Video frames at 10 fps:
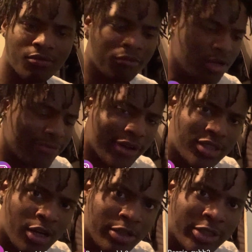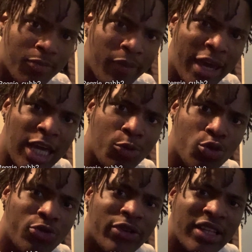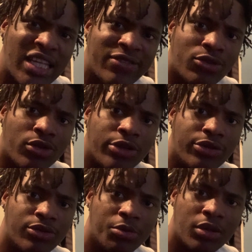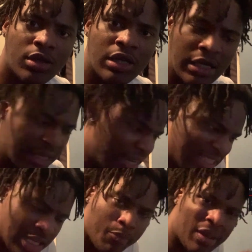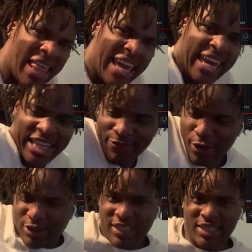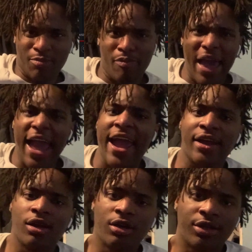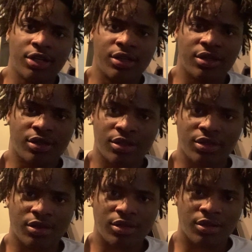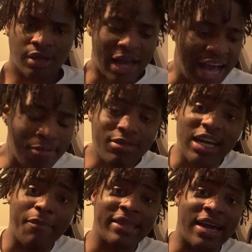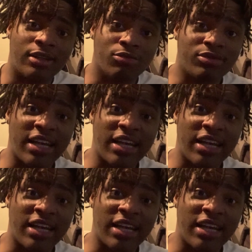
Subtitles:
Motherfucker turned into Babe Ruth in the living room. It's a blade versus a bat. I'm coming out on